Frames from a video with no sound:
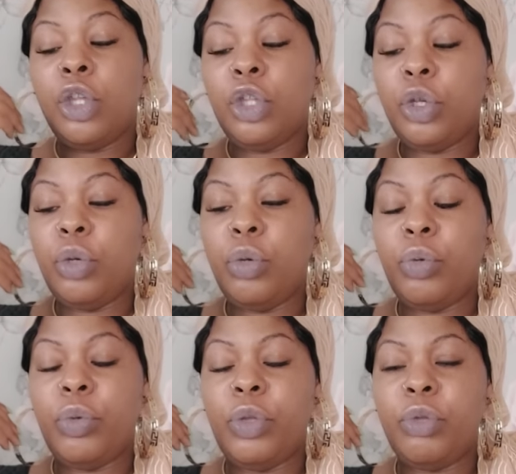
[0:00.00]

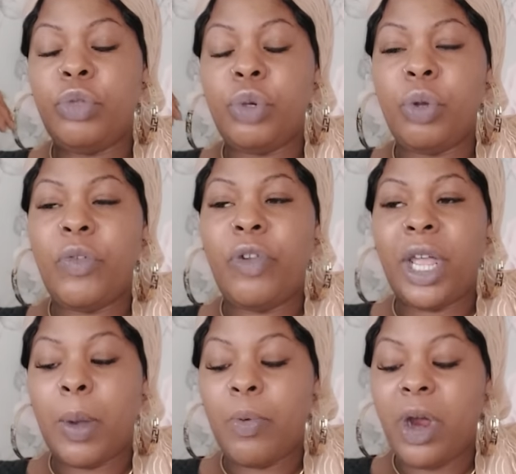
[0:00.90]
You do want to feel
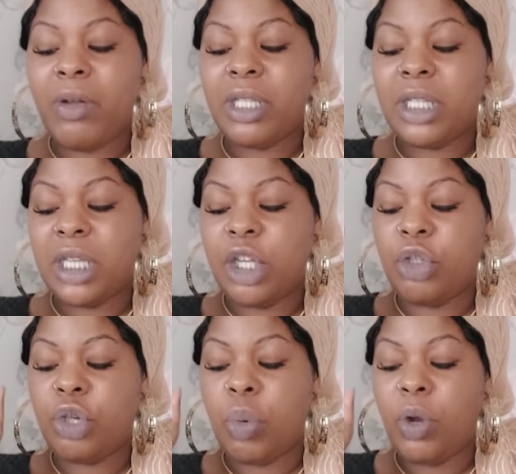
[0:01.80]
like a priority. You
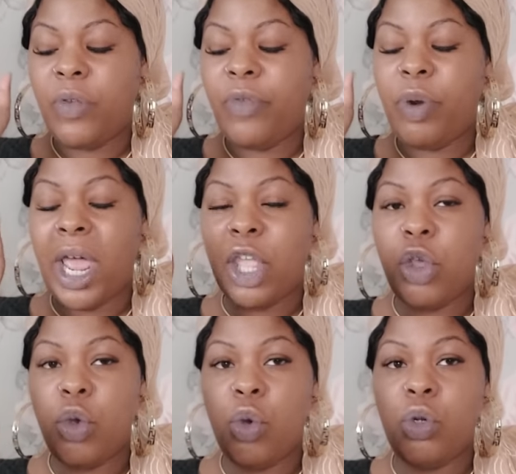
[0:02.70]
don't want to feel
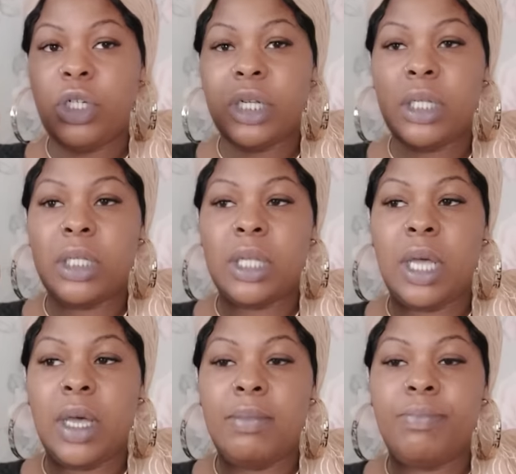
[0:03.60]
like you're just, you
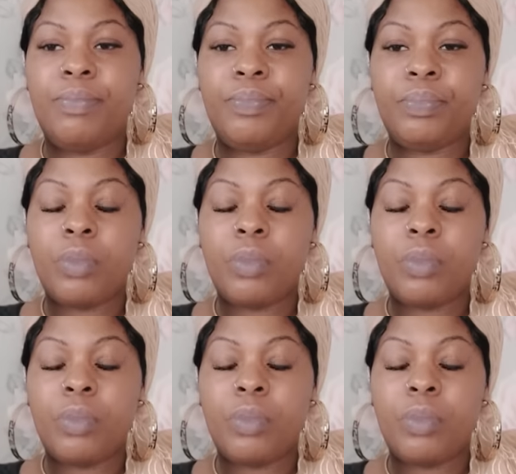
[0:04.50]
know,